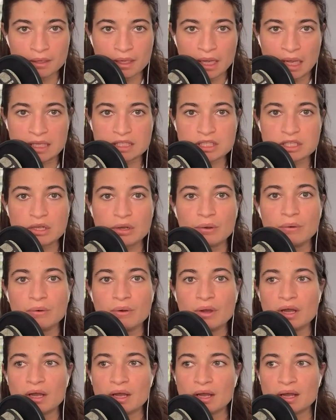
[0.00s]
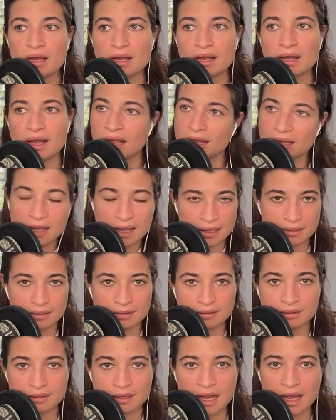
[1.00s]
And so
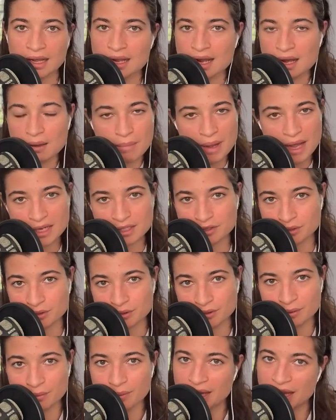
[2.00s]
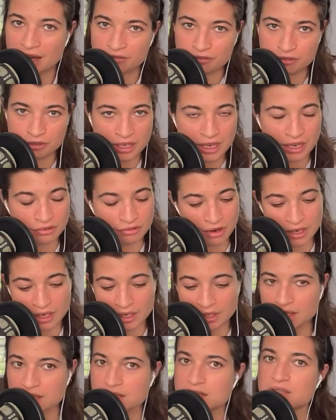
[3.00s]
again, I come back to, we have to take
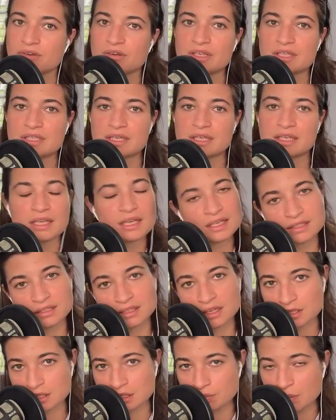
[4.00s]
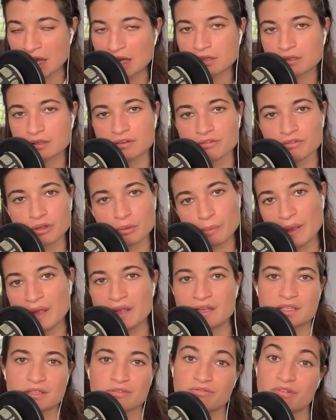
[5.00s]
running like seriously. It doesn't matter if your
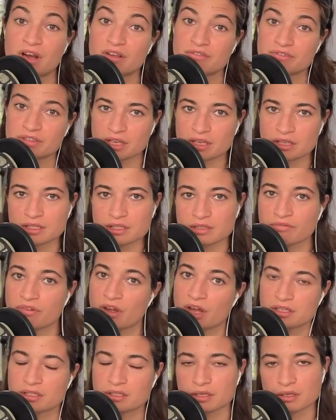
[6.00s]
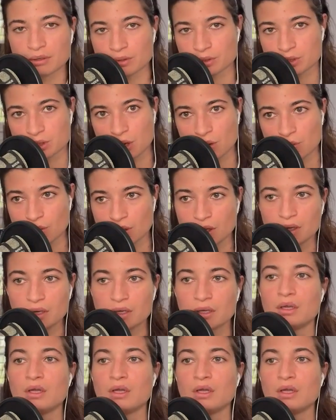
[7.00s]
pace is 5 seconds faster or slower,